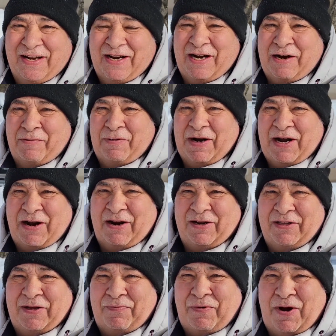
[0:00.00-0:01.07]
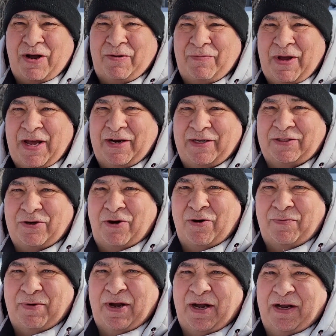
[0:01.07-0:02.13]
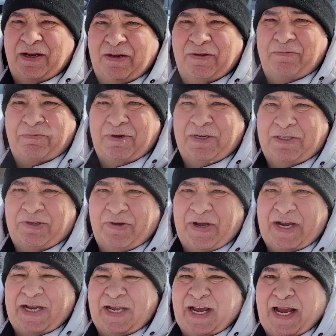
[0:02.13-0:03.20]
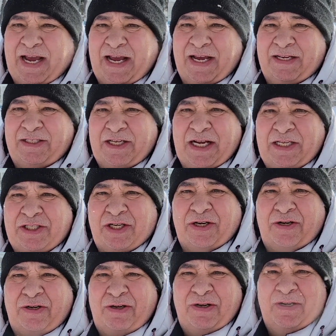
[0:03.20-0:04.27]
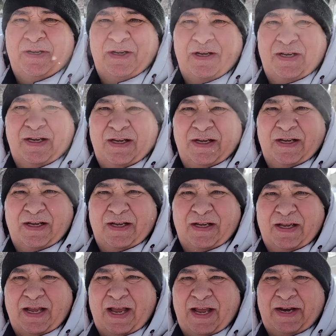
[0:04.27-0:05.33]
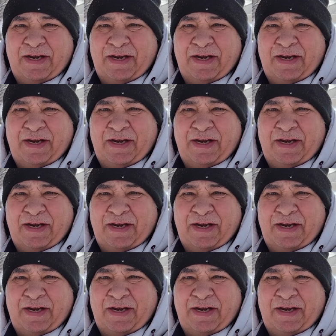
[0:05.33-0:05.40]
Here we are in the Palm, Manitoba. We're doing a digital and